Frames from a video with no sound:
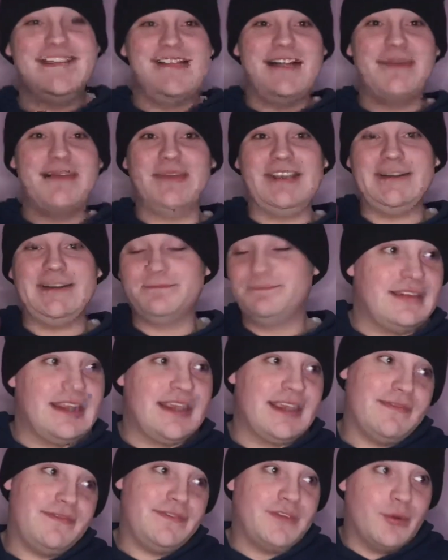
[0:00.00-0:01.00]
I mean,
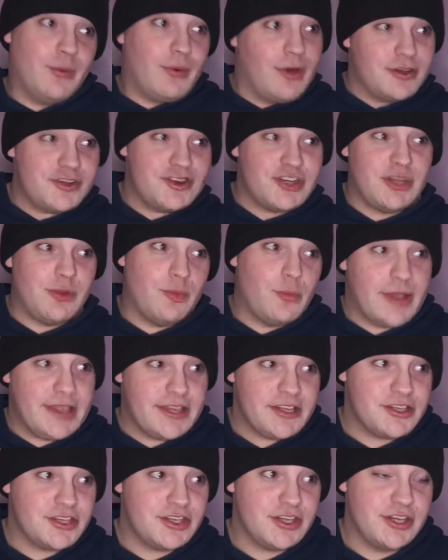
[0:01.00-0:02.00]
if you're watching
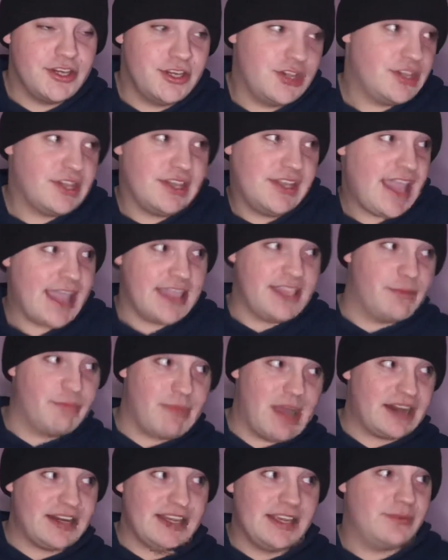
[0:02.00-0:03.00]
Wish, you can get your
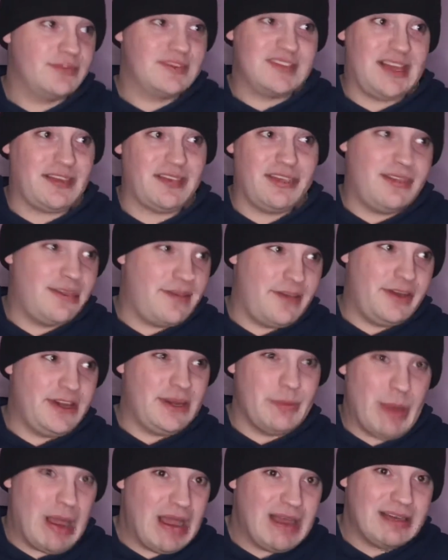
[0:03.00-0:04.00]
money. It was like 30
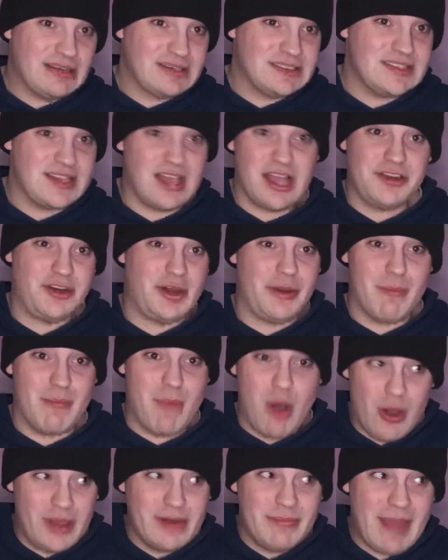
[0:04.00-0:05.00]
bucks. I don't
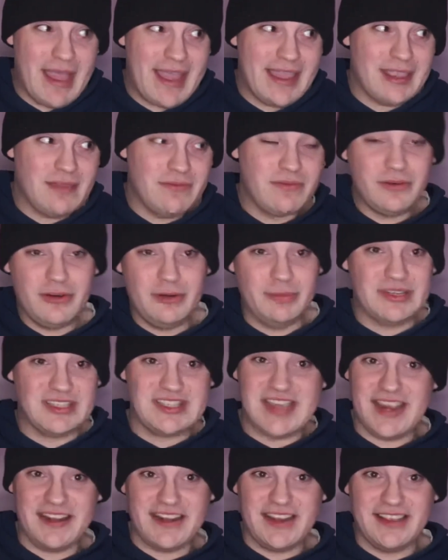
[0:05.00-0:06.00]
mind paying for it, but
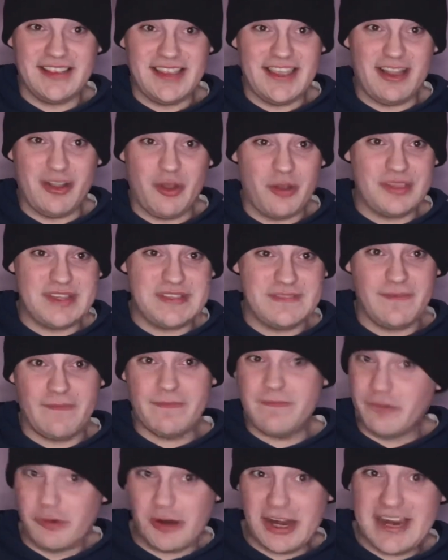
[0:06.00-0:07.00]
technically I got this for
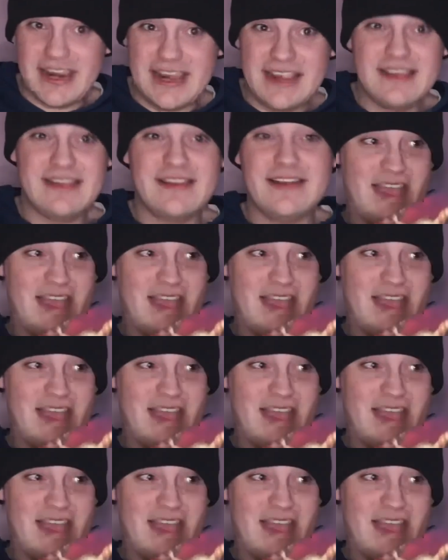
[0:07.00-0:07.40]
free.